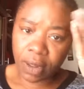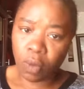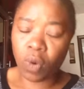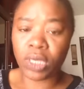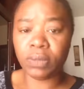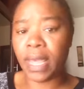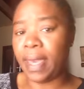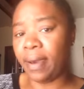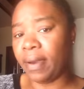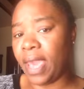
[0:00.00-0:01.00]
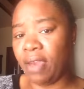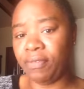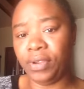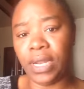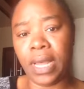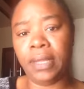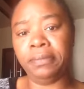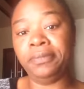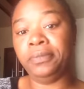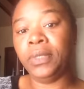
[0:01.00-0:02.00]
I wash my hair every night.
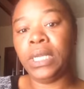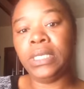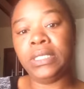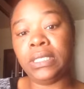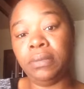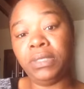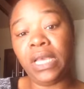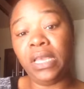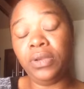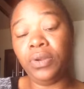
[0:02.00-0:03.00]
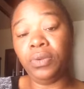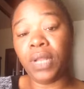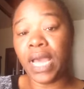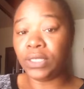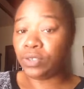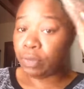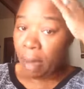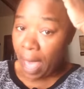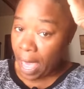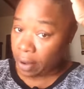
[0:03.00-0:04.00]
Some say, you know, not to, but
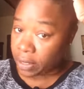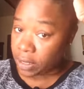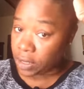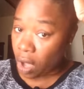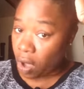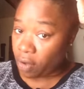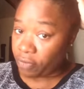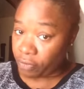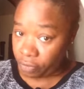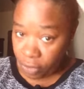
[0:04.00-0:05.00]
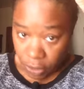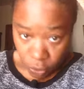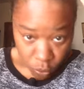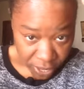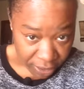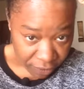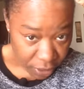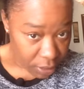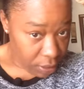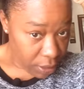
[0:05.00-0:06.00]
my hair is soft and
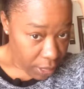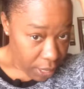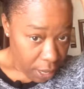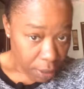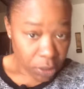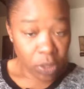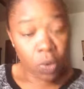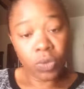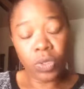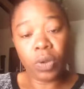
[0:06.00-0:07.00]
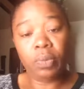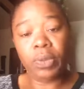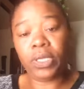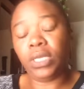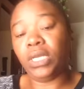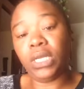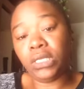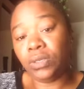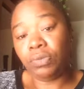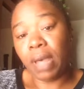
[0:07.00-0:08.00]
wavy. So, you know, but it
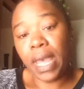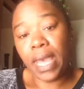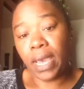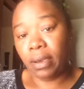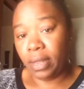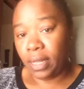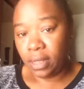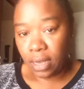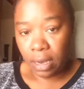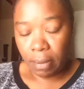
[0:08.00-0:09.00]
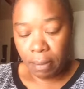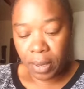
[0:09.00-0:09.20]
doesn't do my hair anything.